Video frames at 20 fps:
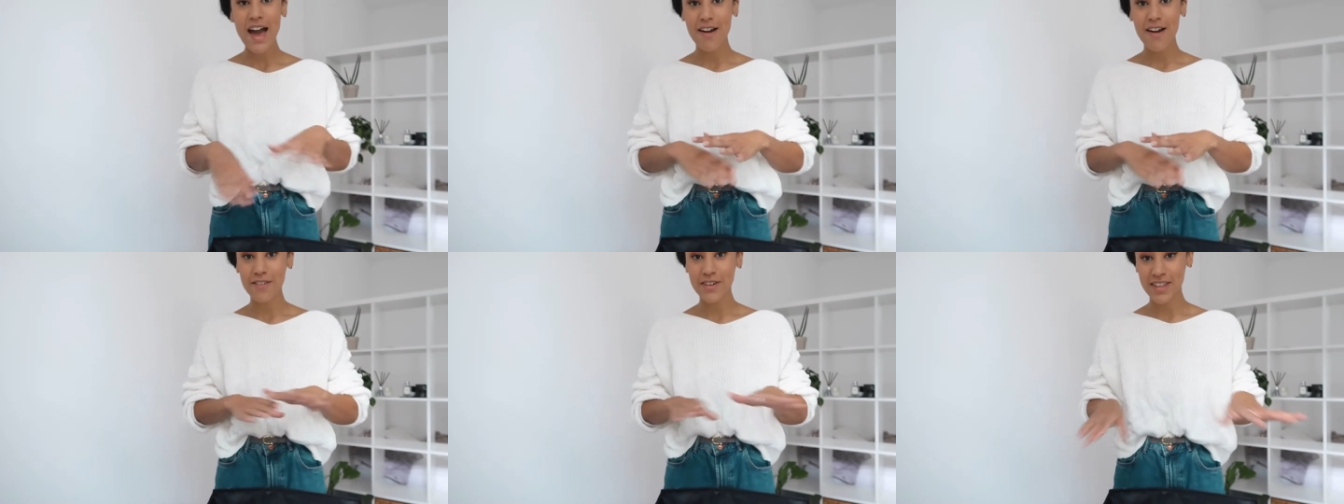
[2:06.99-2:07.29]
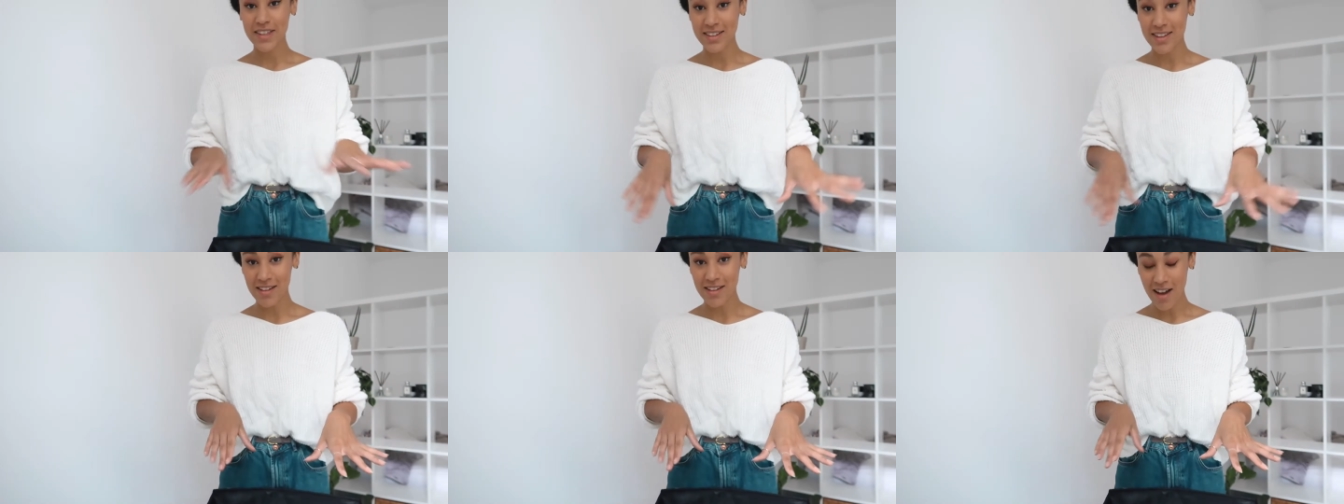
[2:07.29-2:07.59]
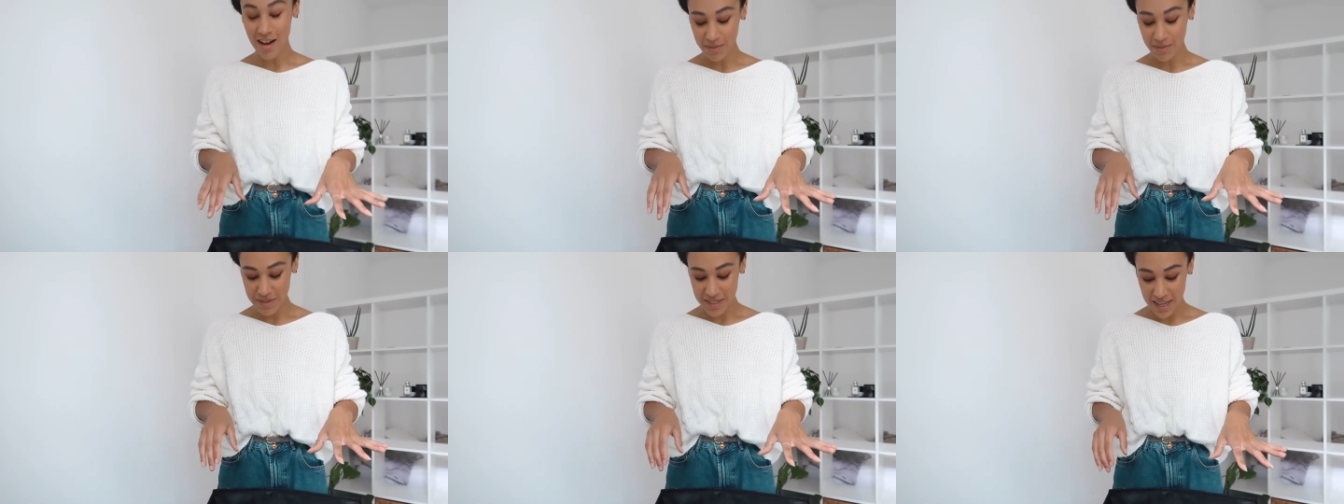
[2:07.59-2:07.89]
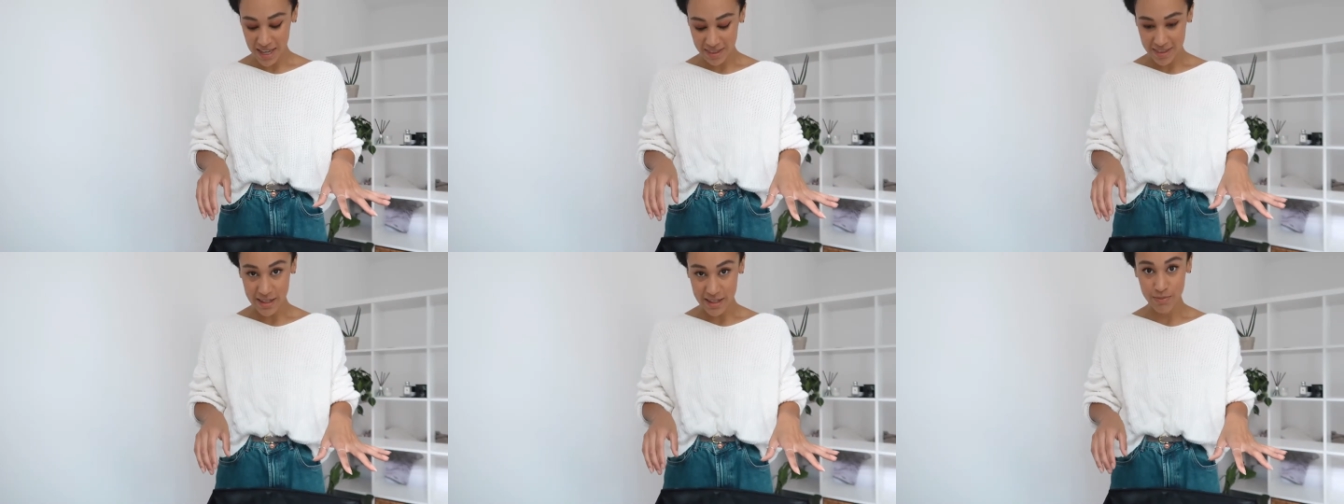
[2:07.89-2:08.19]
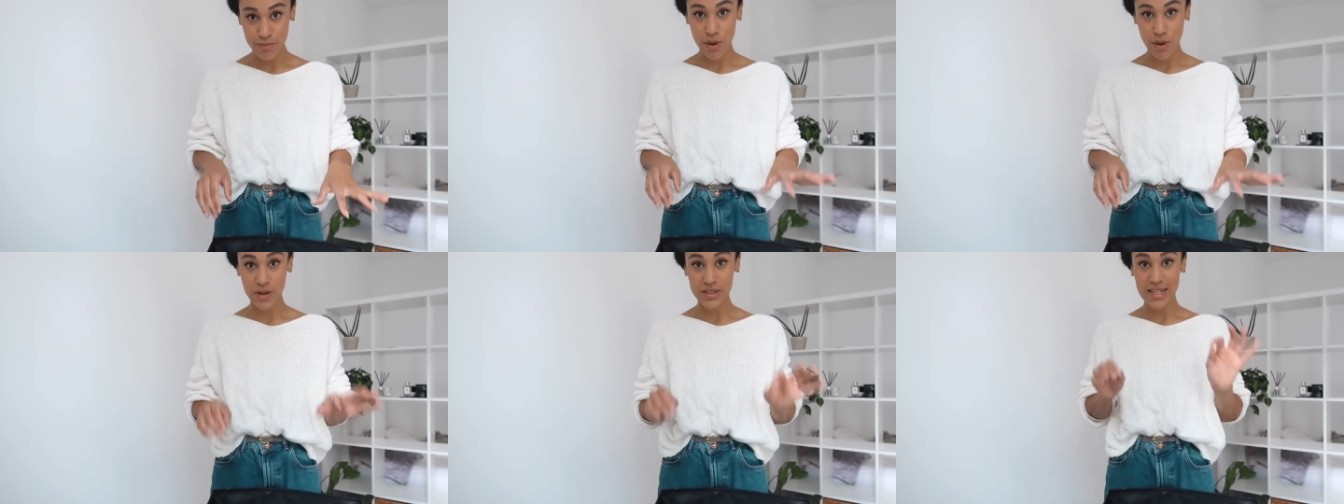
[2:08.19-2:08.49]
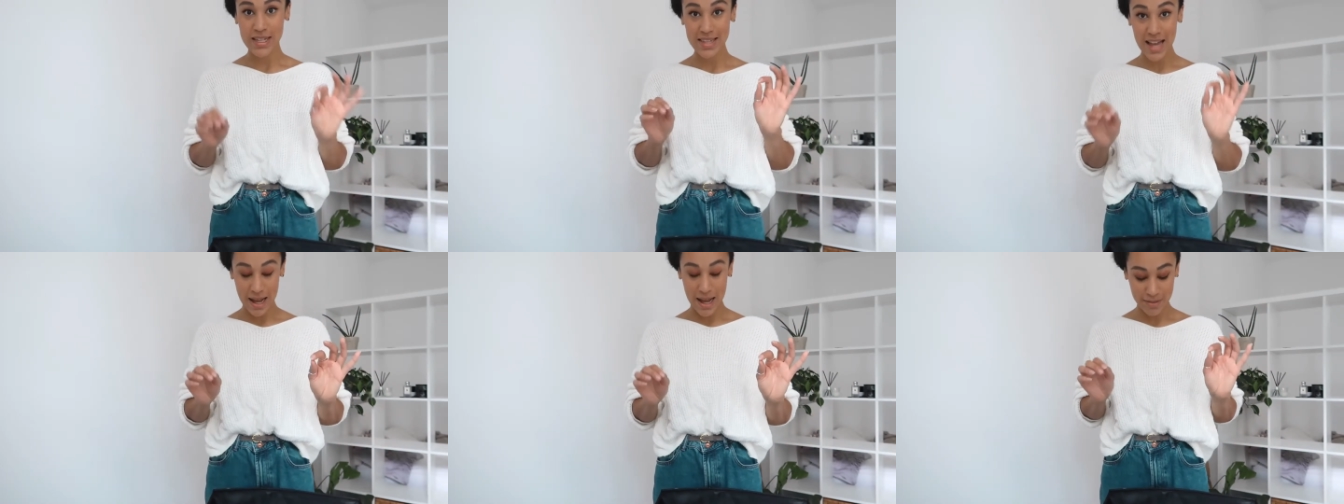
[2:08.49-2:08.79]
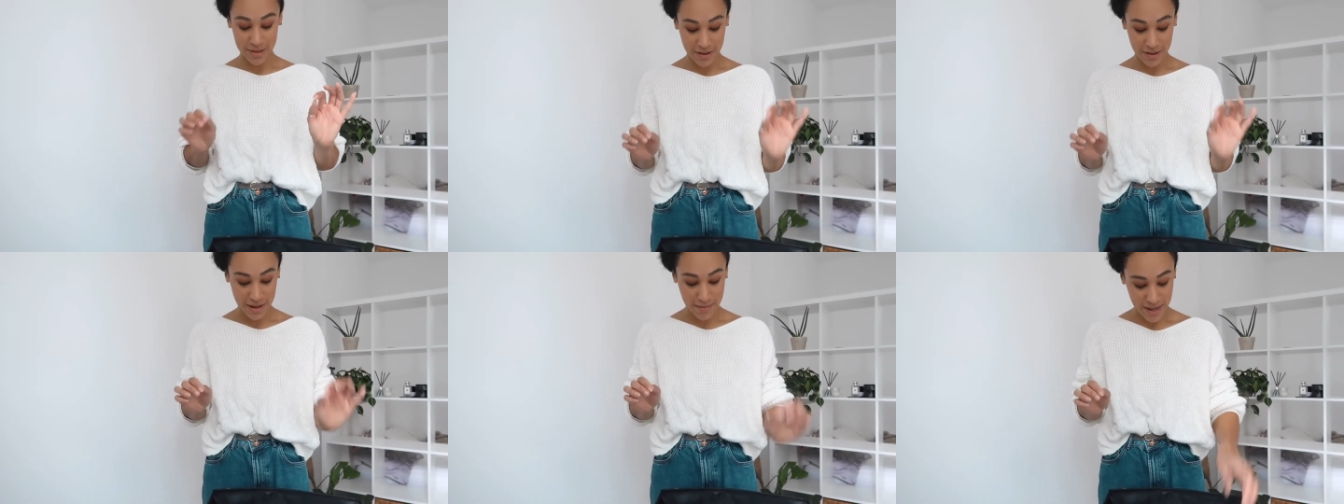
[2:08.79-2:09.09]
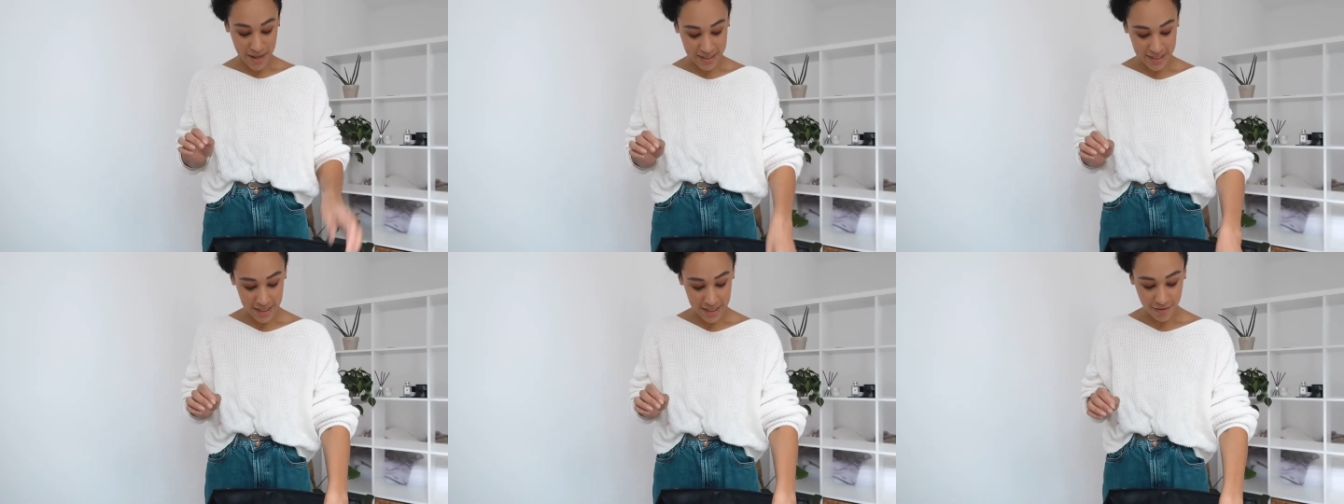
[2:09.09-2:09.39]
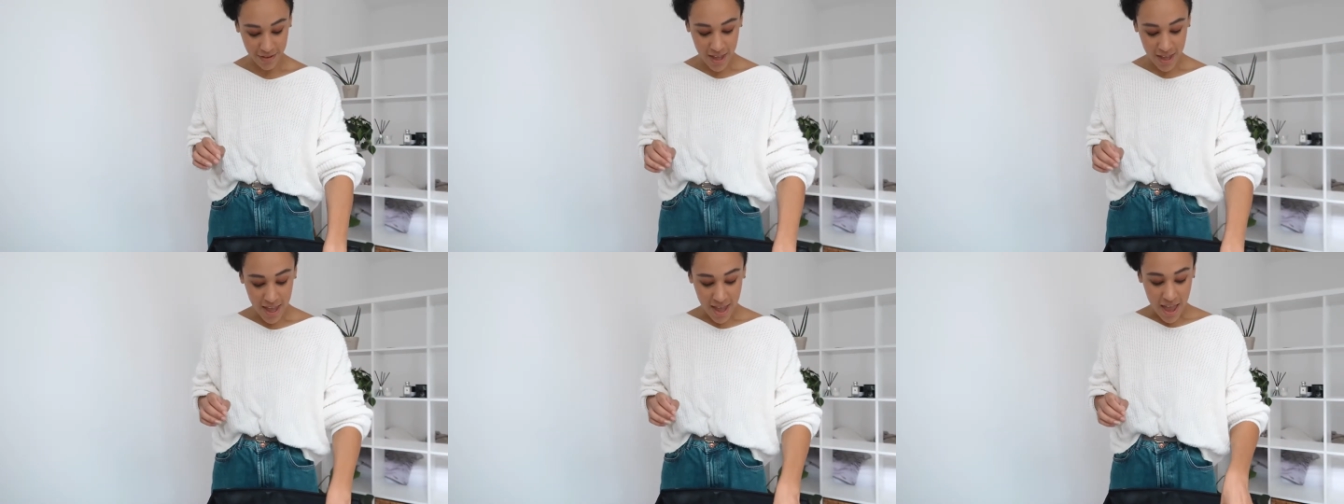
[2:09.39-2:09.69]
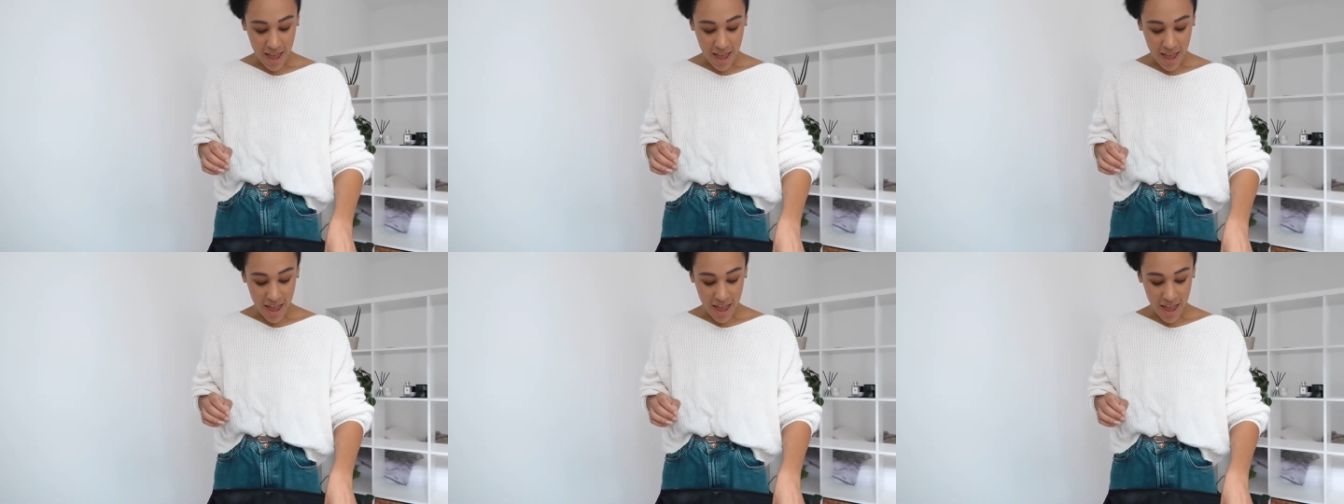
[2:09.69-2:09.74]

everything that comes in this box. It's absolutely massive.